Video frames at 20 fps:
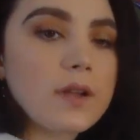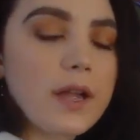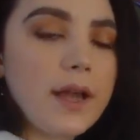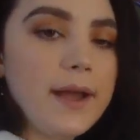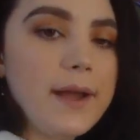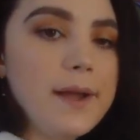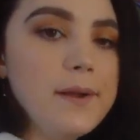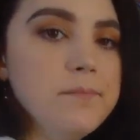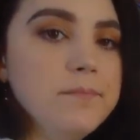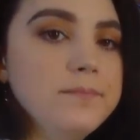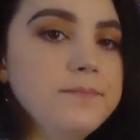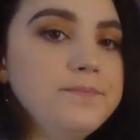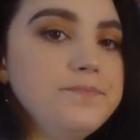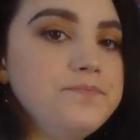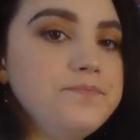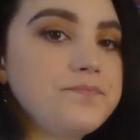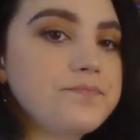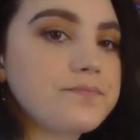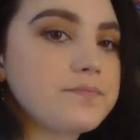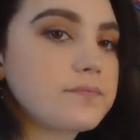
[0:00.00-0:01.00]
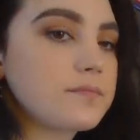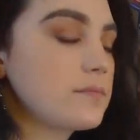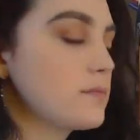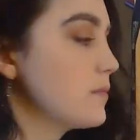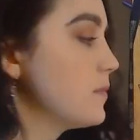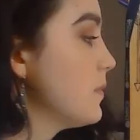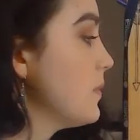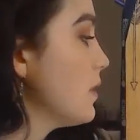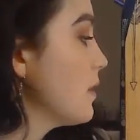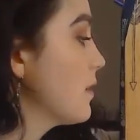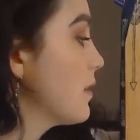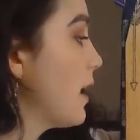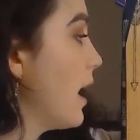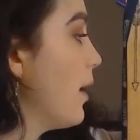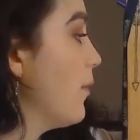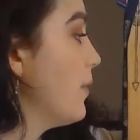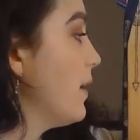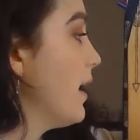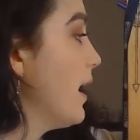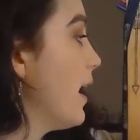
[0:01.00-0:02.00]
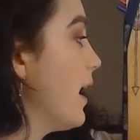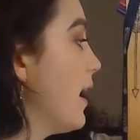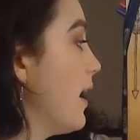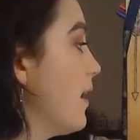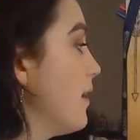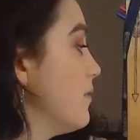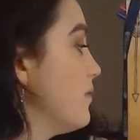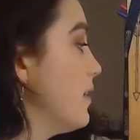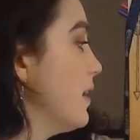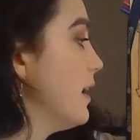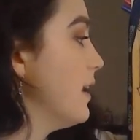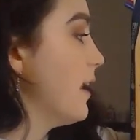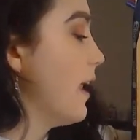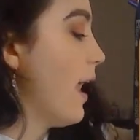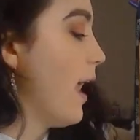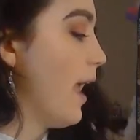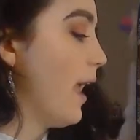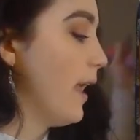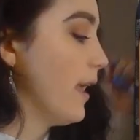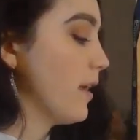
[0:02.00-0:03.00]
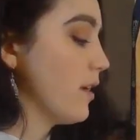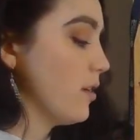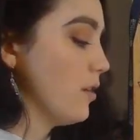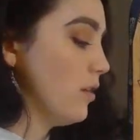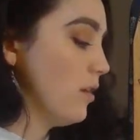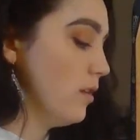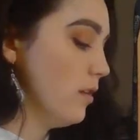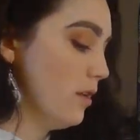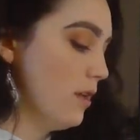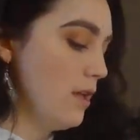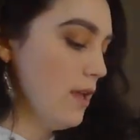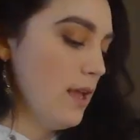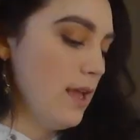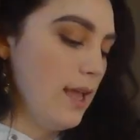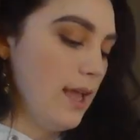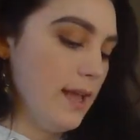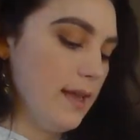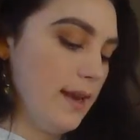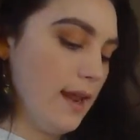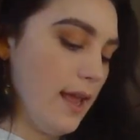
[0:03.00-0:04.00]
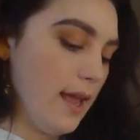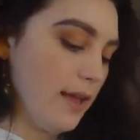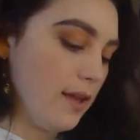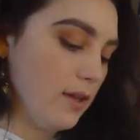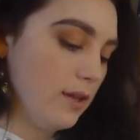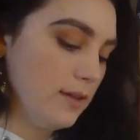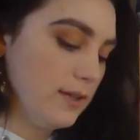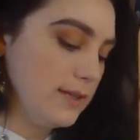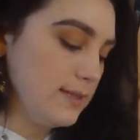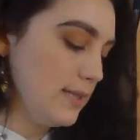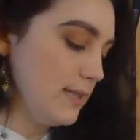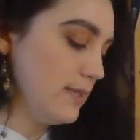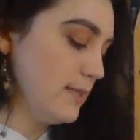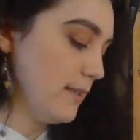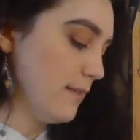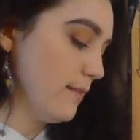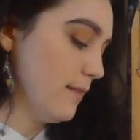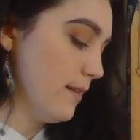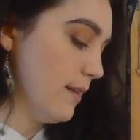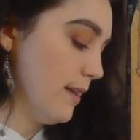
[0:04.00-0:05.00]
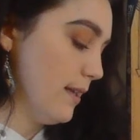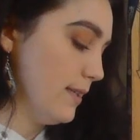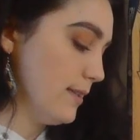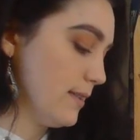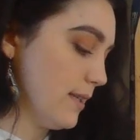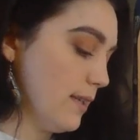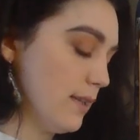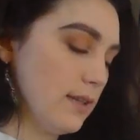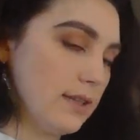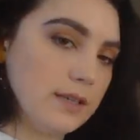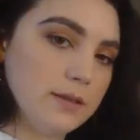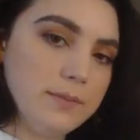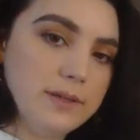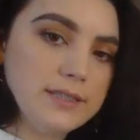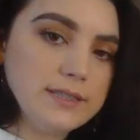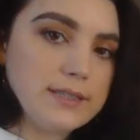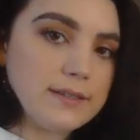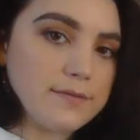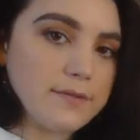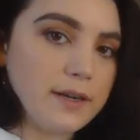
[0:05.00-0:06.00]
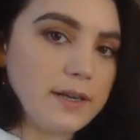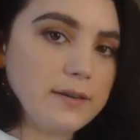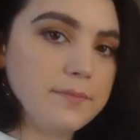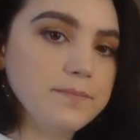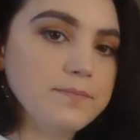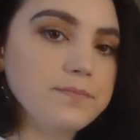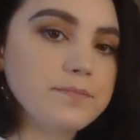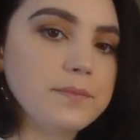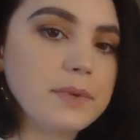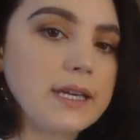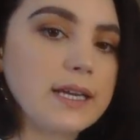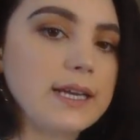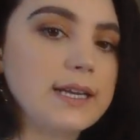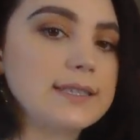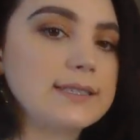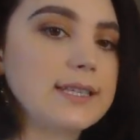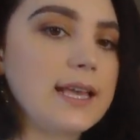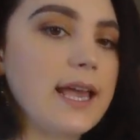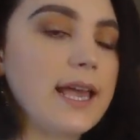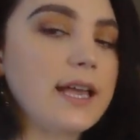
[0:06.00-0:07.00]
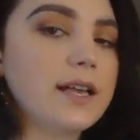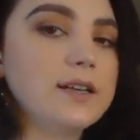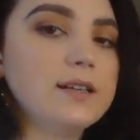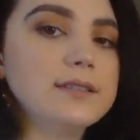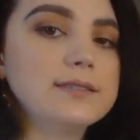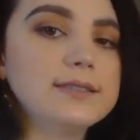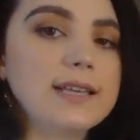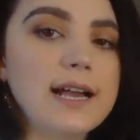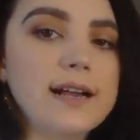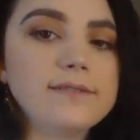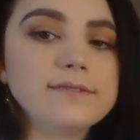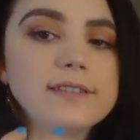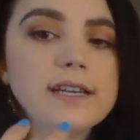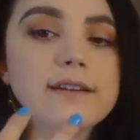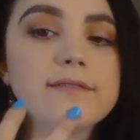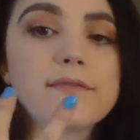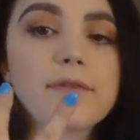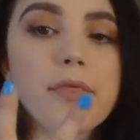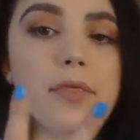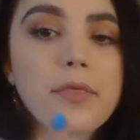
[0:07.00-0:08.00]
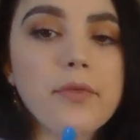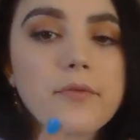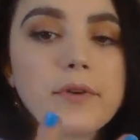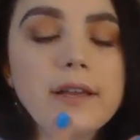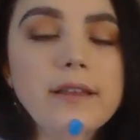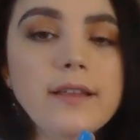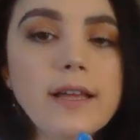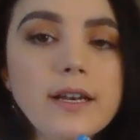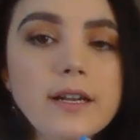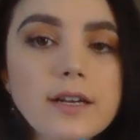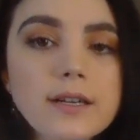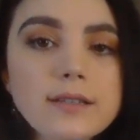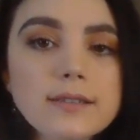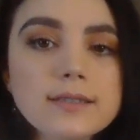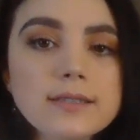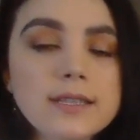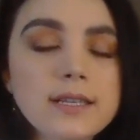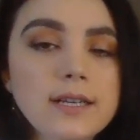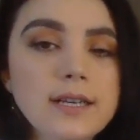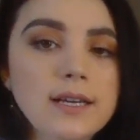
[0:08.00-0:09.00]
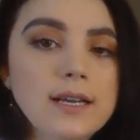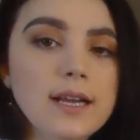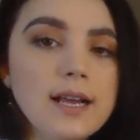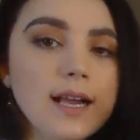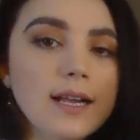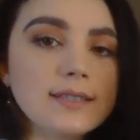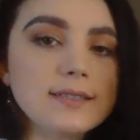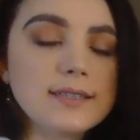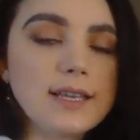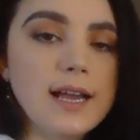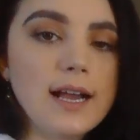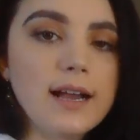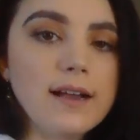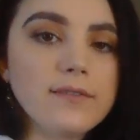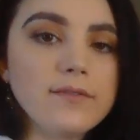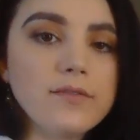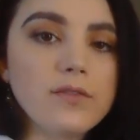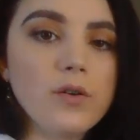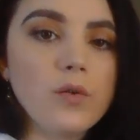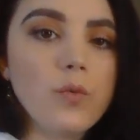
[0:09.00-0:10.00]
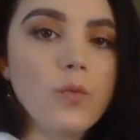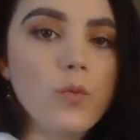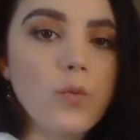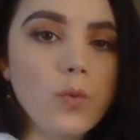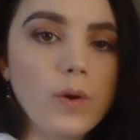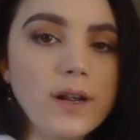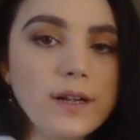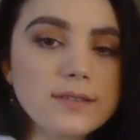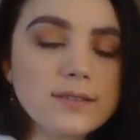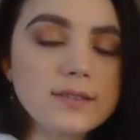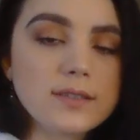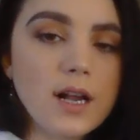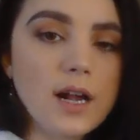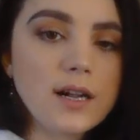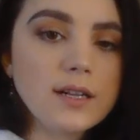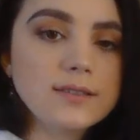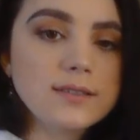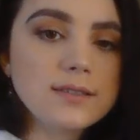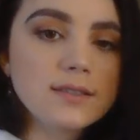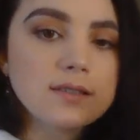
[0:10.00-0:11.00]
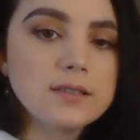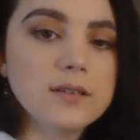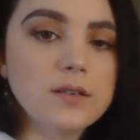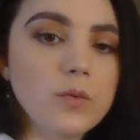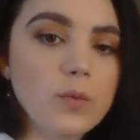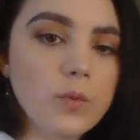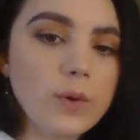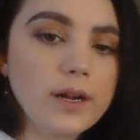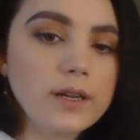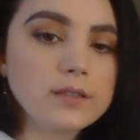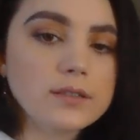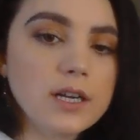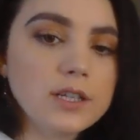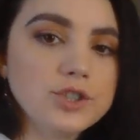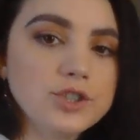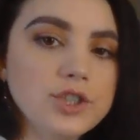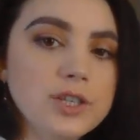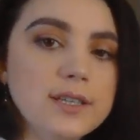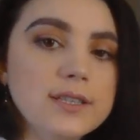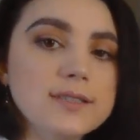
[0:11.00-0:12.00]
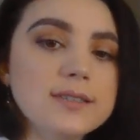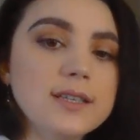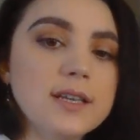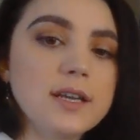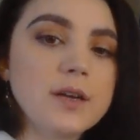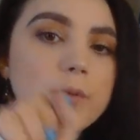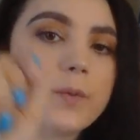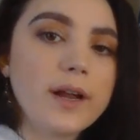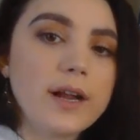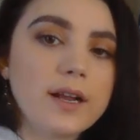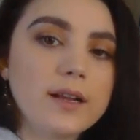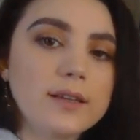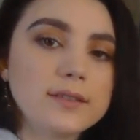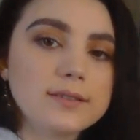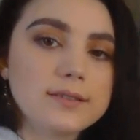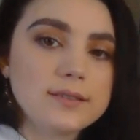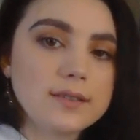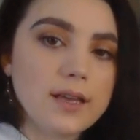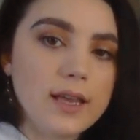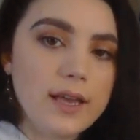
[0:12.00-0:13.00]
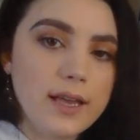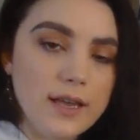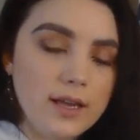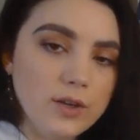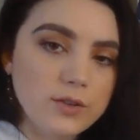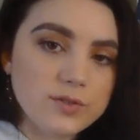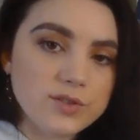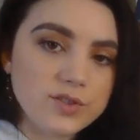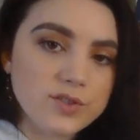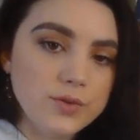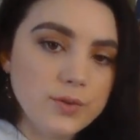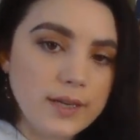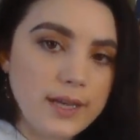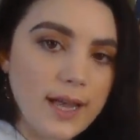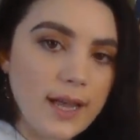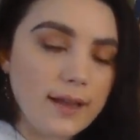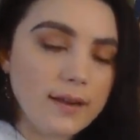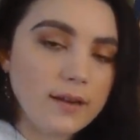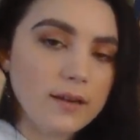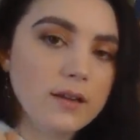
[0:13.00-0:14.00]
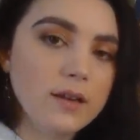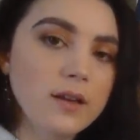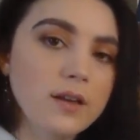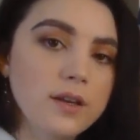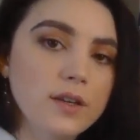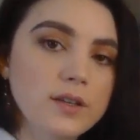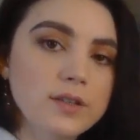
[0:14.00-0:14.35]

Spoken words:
Okay, now we have an angle. An angle is a little bit different because angles have to have three letters. It has to have where it starts, where it touches, and where it goes to again.